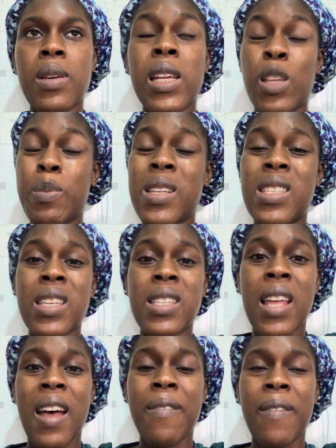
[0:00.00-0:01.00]
a domestic
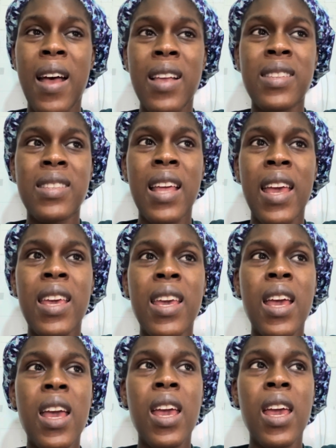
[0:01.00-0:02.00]
staff as like
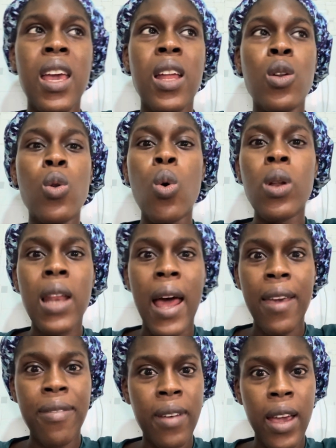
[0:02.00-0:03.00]
a low
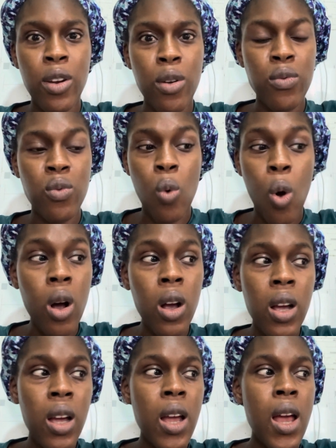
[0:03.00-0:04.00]
life kind of work.